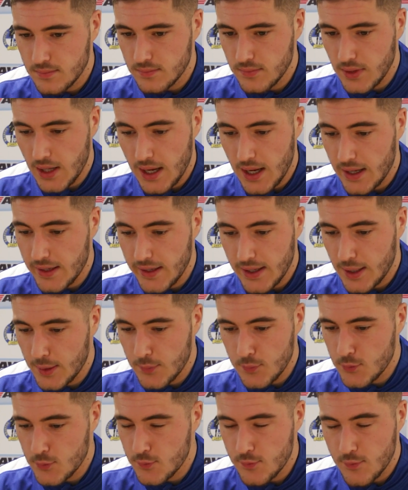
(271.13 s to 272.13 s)
No, I
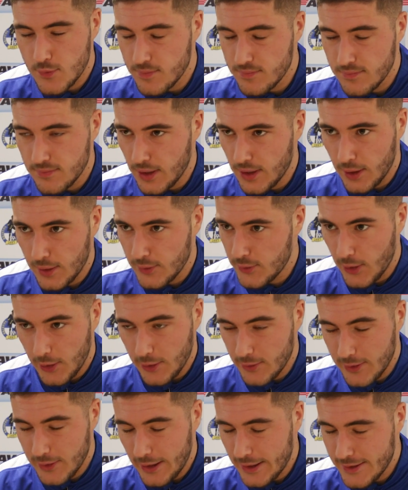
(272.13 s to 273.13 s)

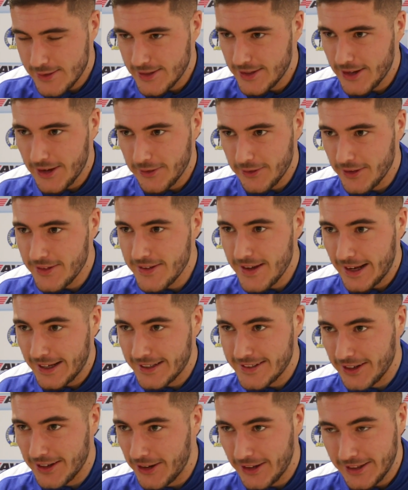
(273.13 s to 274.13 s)
don't know anyone,
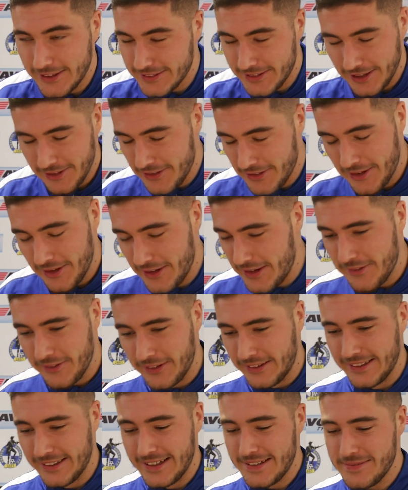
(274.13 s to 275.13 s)
so I don't know
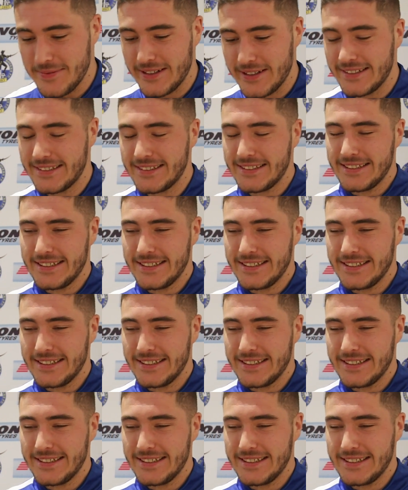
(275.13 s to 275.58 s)
anyone like that.